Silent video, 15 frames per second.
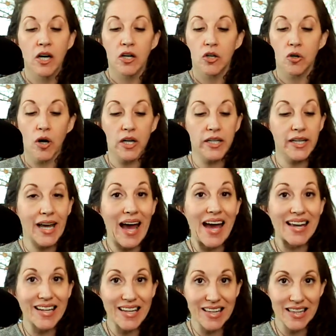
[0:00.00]
chronic
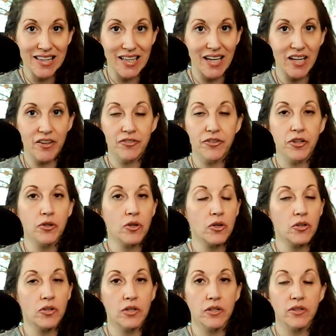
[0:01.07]
anything if
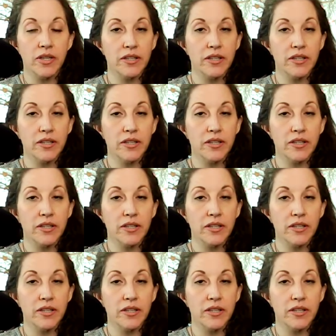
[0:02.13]
you're